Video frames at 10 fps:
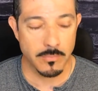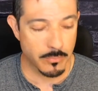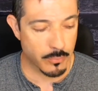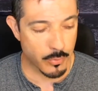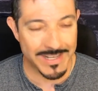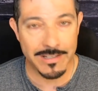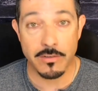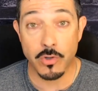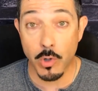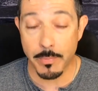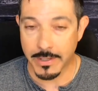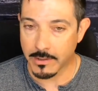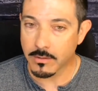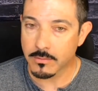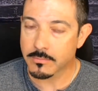
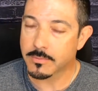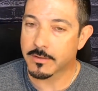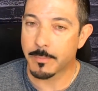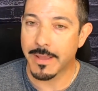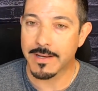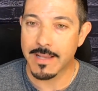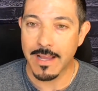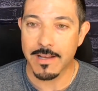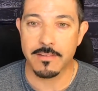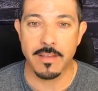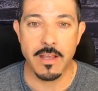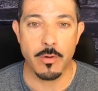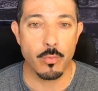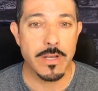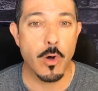predetermining expanded guidance
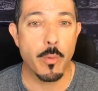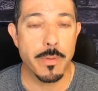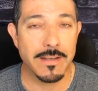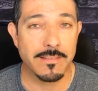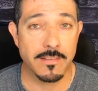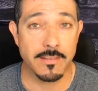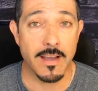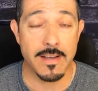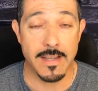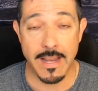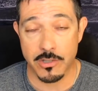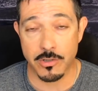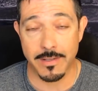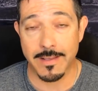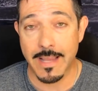on reopening society.
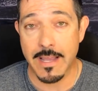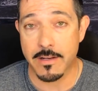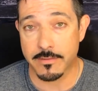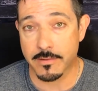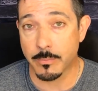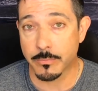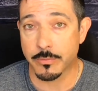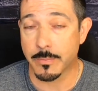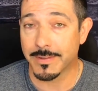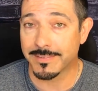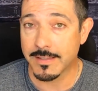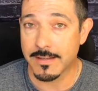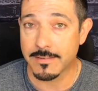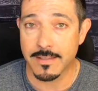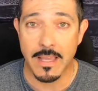Actually, the guidance comes from the
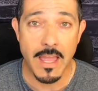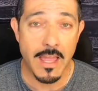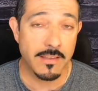CDC.